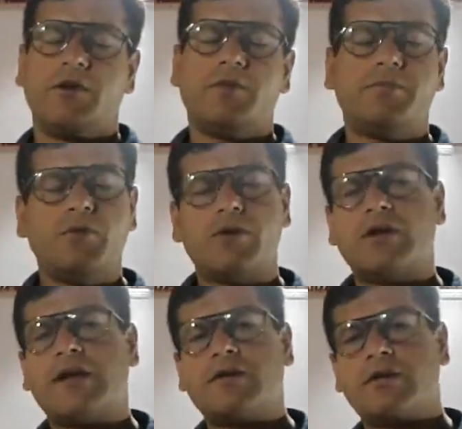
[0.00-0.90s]
Pure
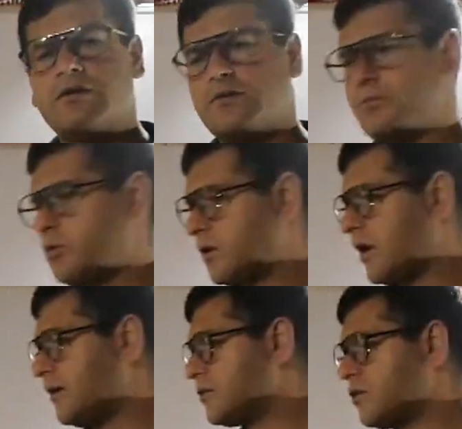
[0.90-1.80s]

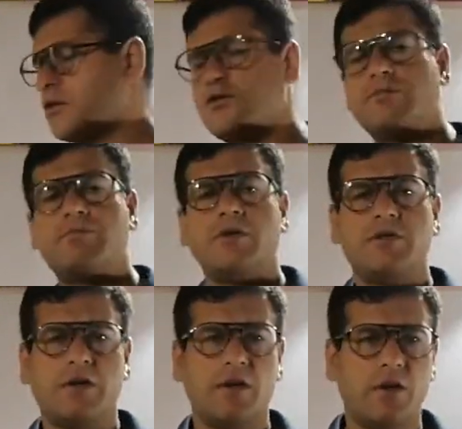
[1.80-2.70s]
lines are simply
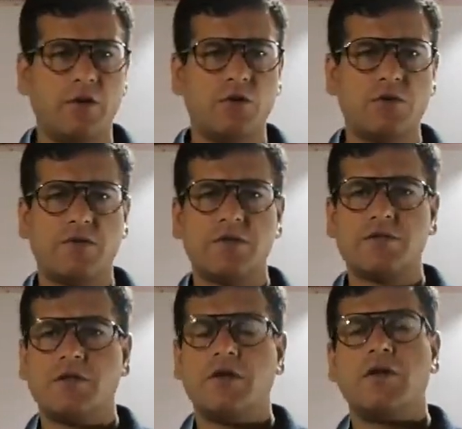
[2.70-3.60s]
the
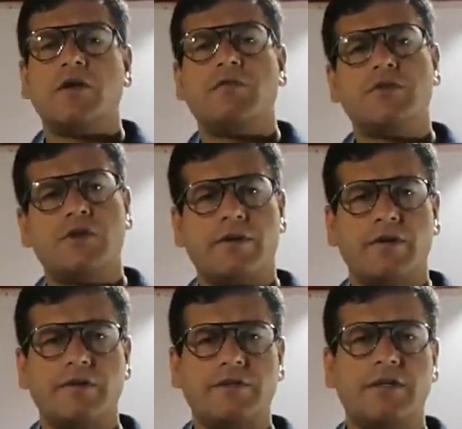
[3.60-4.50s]
individuals which are
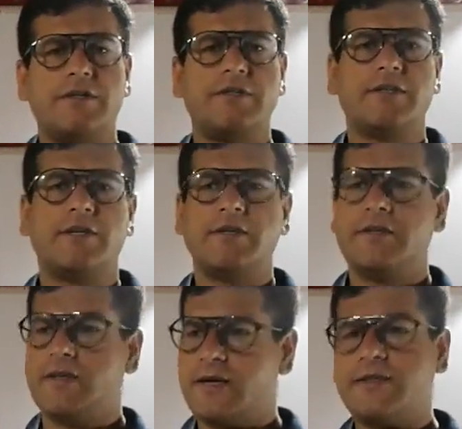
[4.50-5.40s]

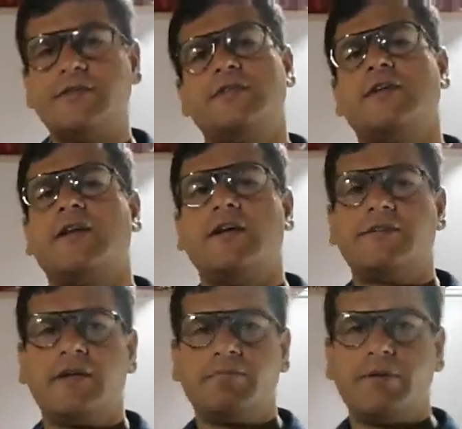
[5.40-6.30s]
genetically identical
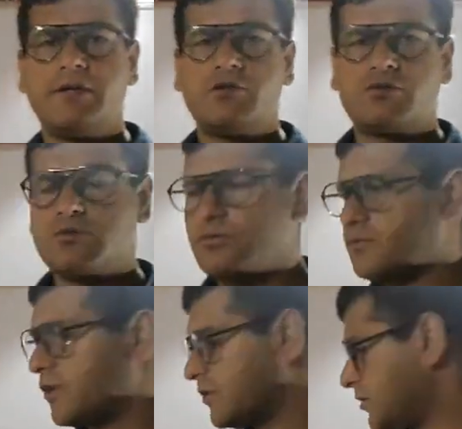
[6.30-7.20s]
and they breed true
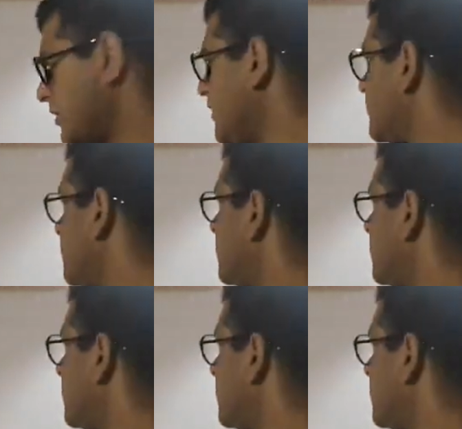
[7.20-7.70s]
for the trait.